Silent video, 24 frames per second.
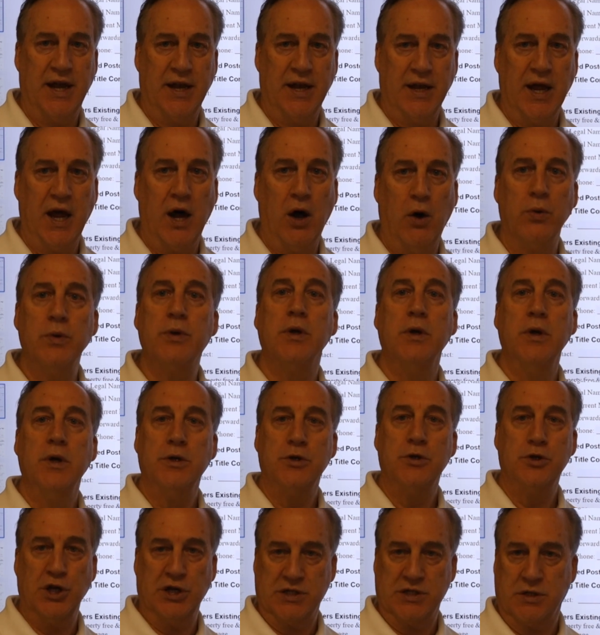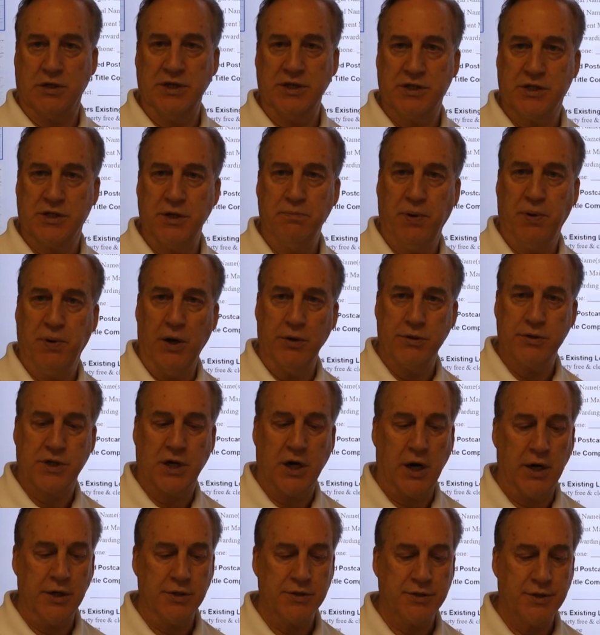out just listed
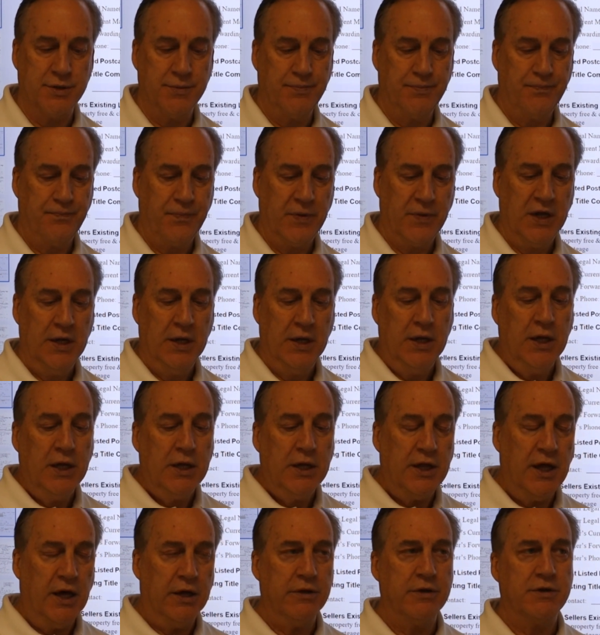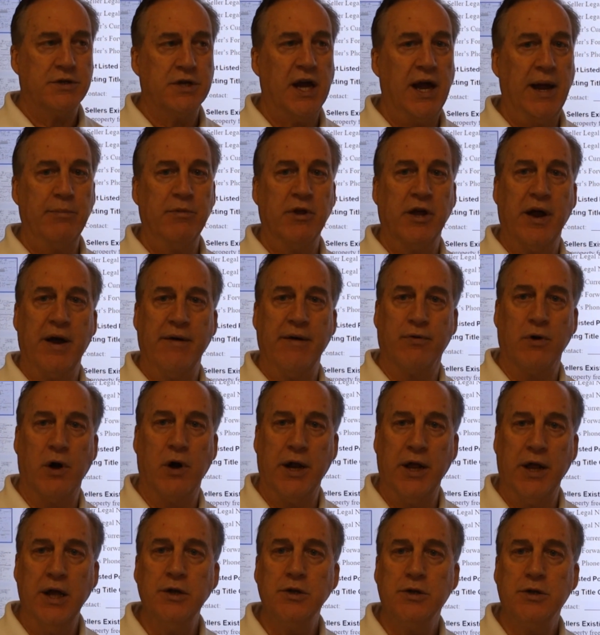postcards. The other time that I've run
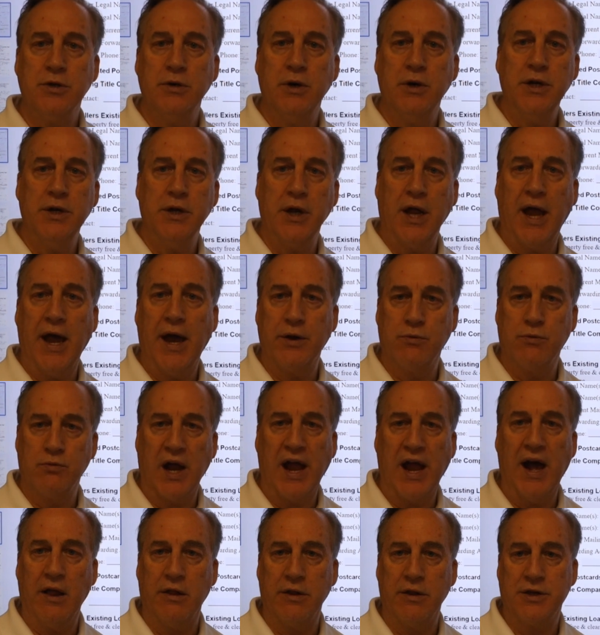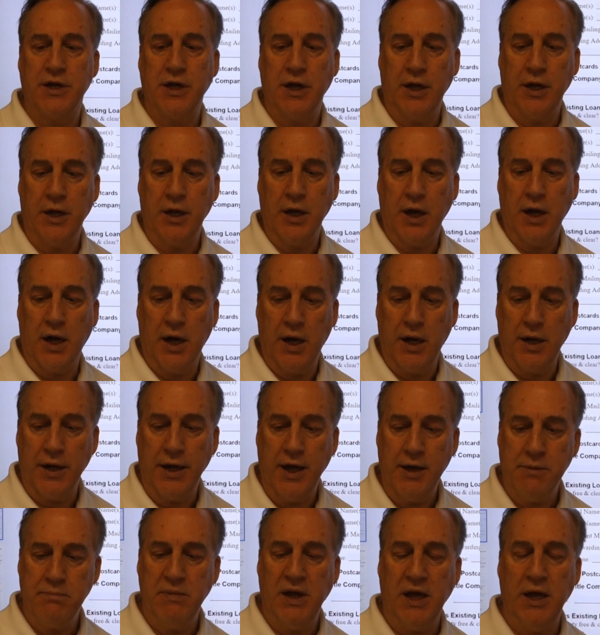into it and had reality
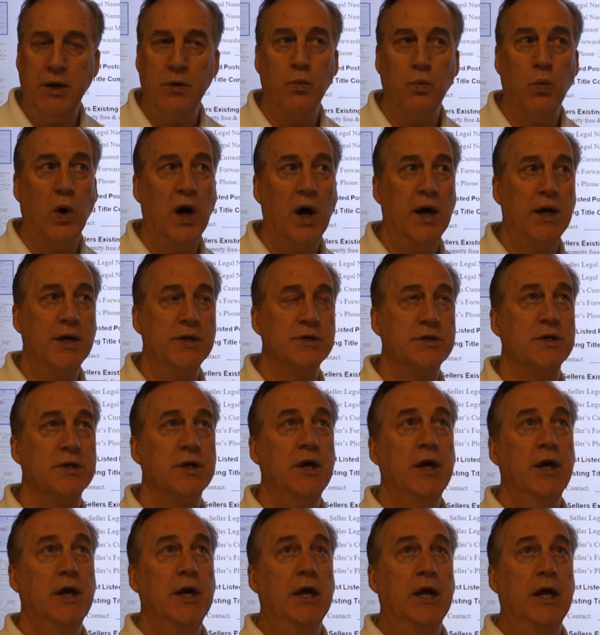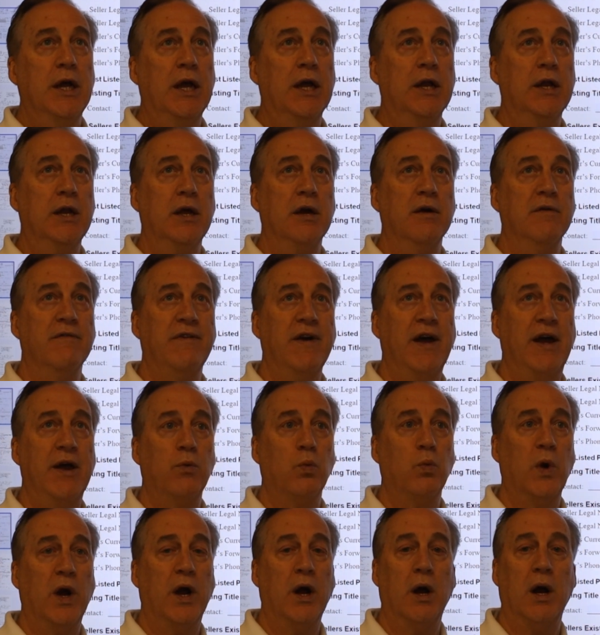hit me was in the event
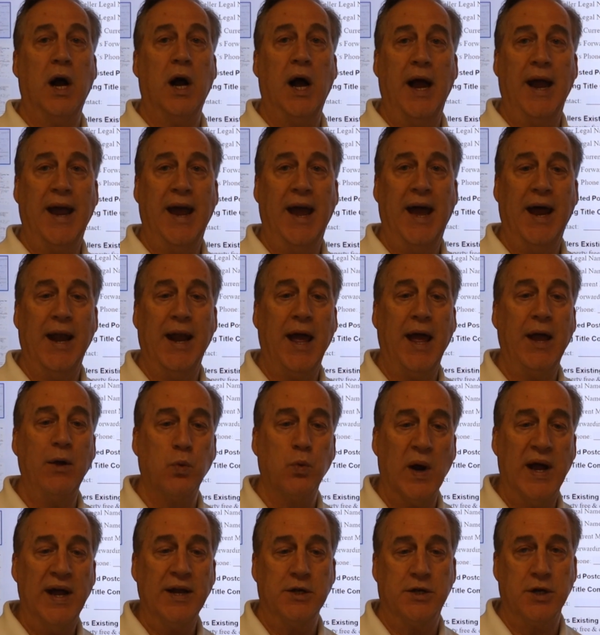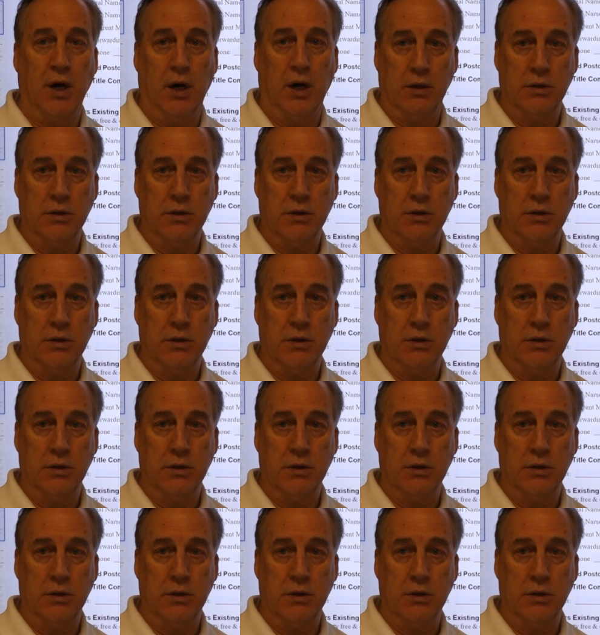where I had a rental